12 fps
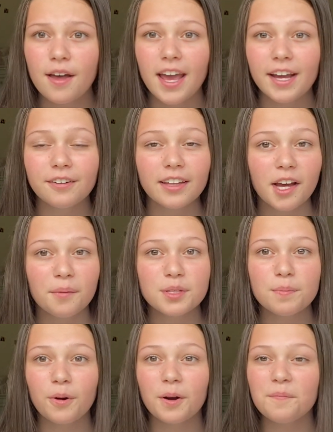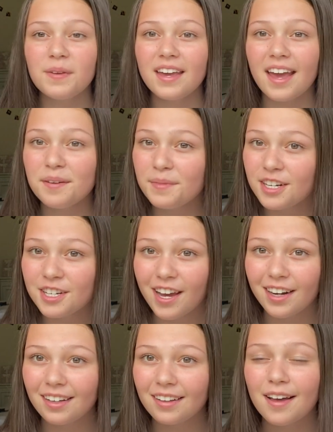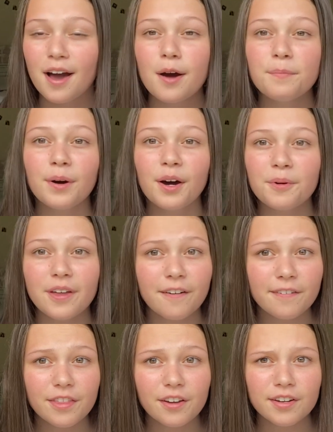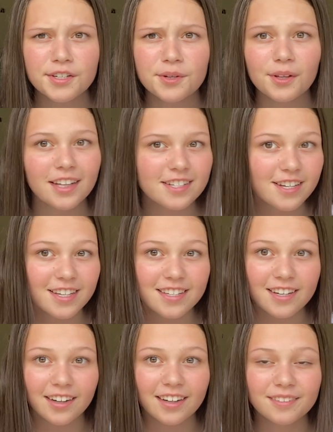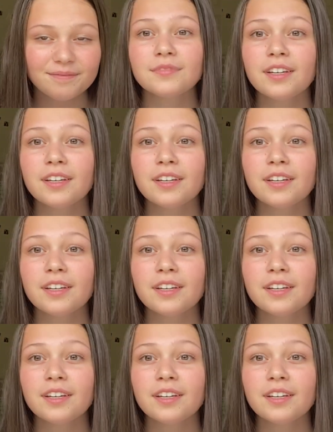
It really helps support me and my channel, but without further ado, let's just get started.